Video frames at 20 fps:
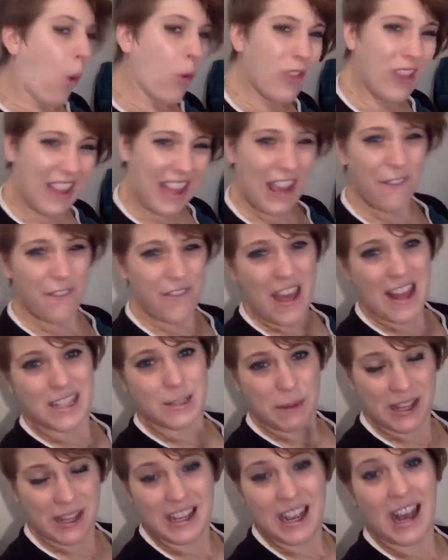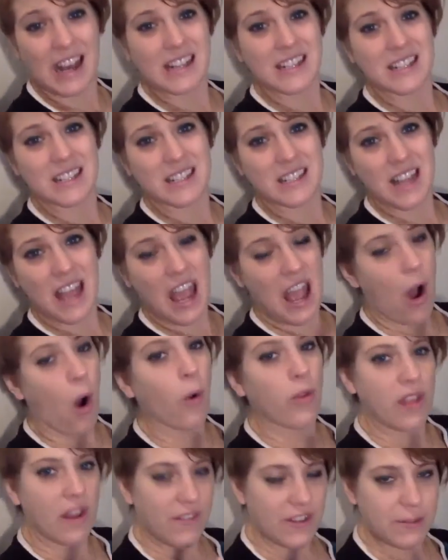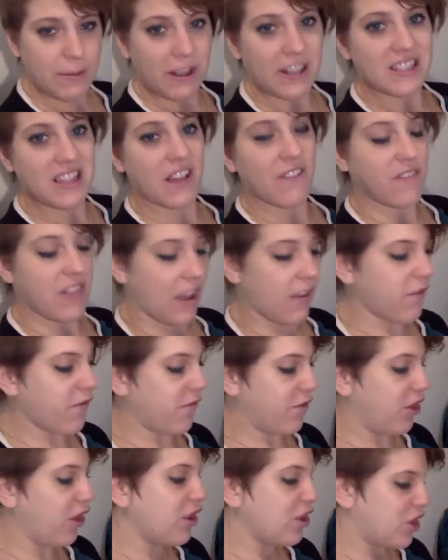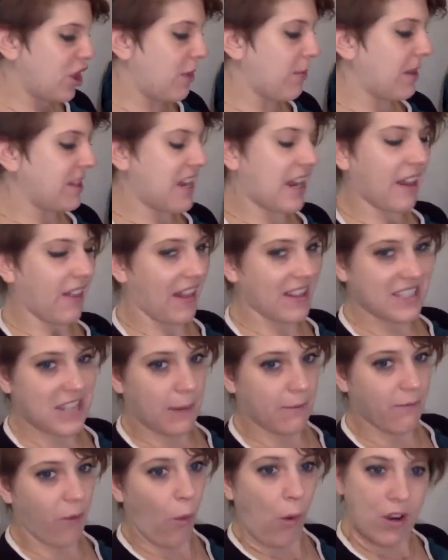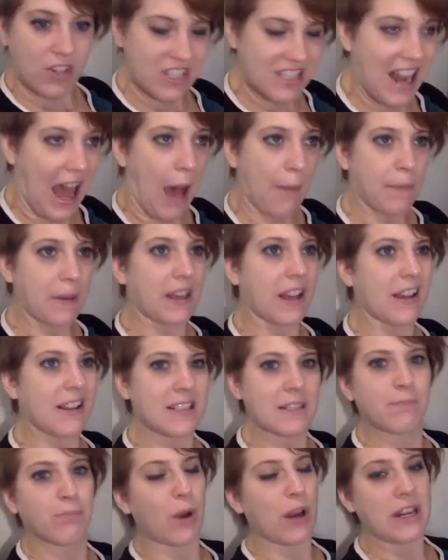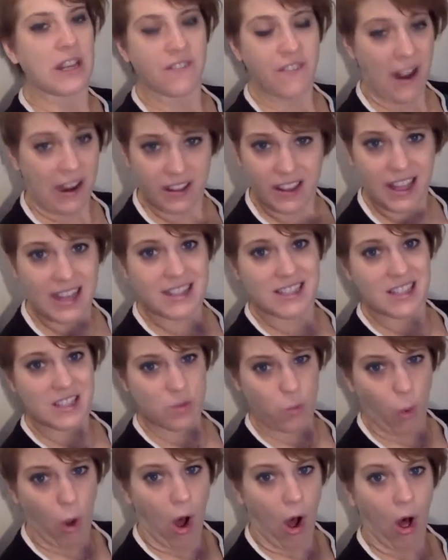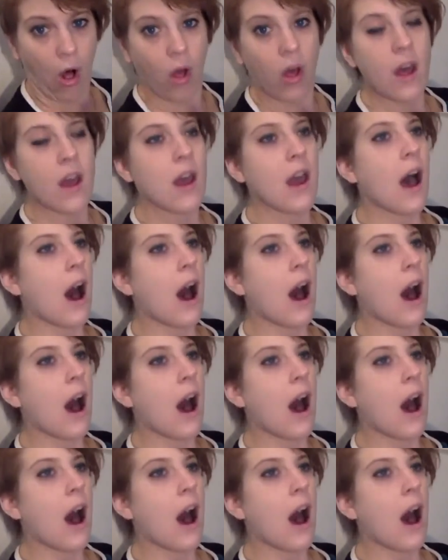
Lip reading: only if it's because they've legitimately taken that step forward, not because Brady finally hits his wall,